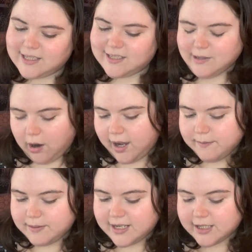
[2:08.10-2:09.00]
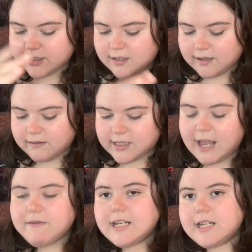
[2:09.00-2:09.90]
not, because
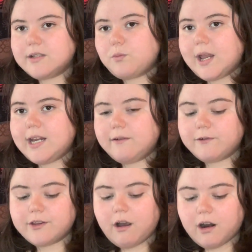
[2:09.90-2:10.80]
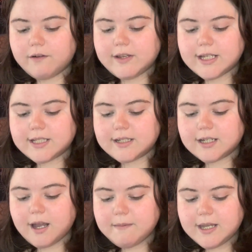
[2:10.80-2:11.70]
7 is waiting for the harvest to
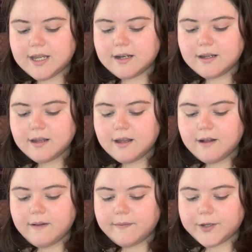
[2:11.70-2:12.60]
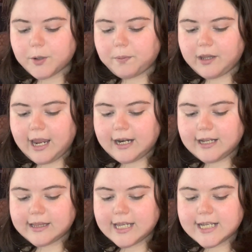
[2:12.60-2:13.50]
come in. You're
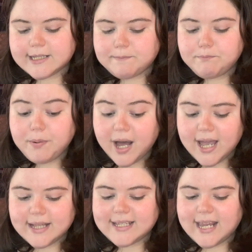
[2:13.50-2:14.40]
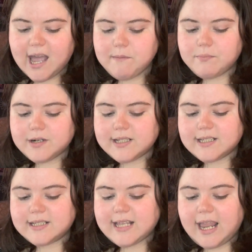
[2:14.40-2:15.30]
planning things, but the Empress
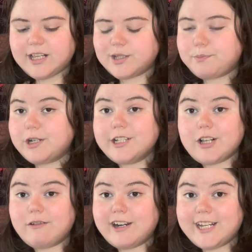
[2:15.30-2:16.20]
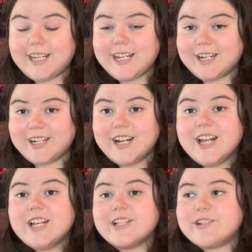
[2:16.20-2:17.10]
is saying spring's already here.
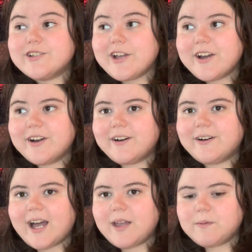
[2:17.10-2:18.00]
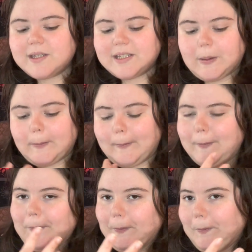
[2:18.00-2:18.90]
So, I
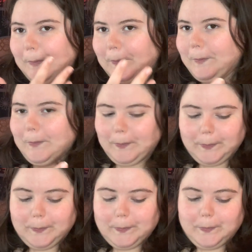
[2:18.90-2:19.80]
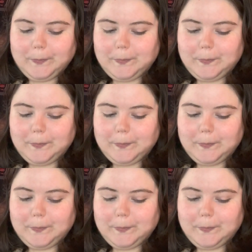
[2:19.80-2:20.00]
mean,